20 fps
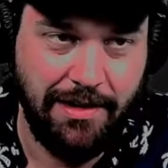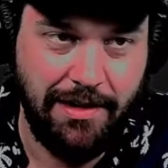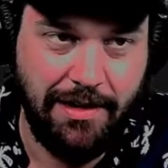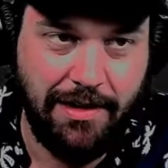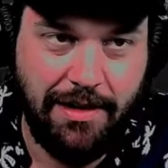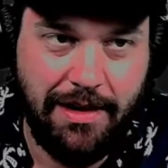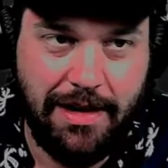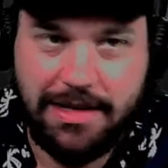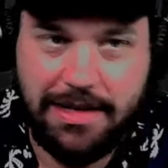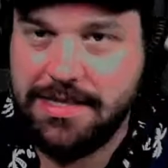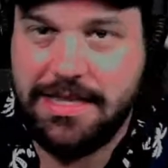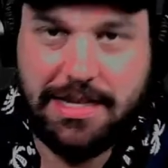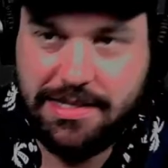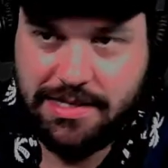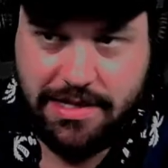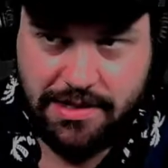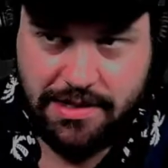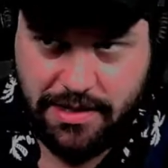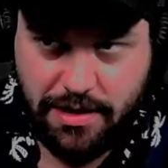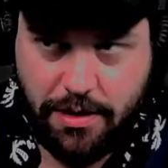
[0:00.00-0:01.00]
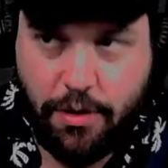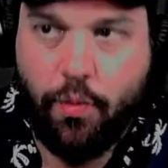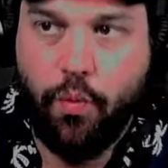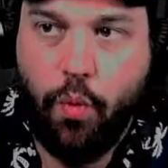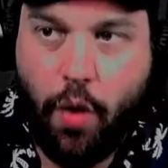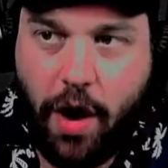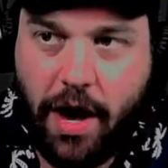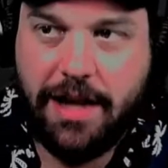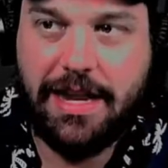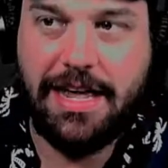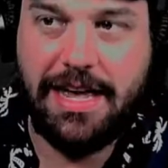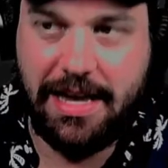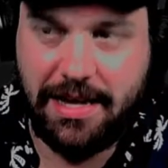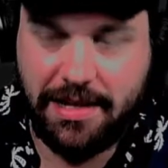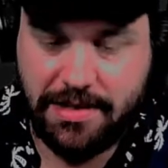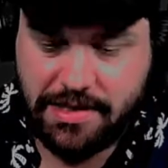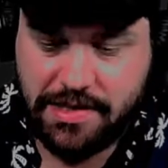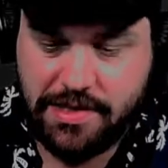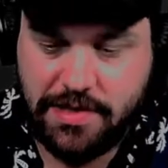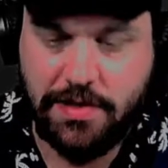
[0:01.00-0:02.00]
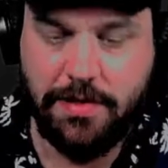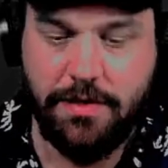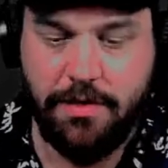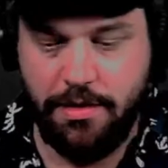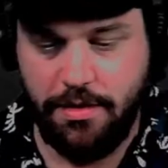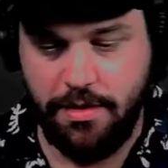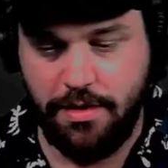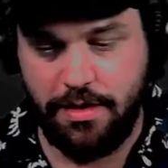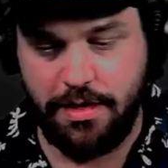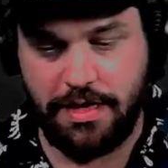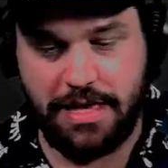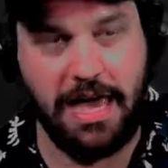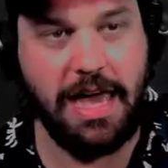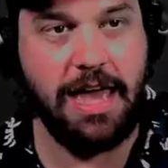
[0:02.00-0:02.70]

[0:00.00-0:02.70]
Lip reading: It's this easy. What is King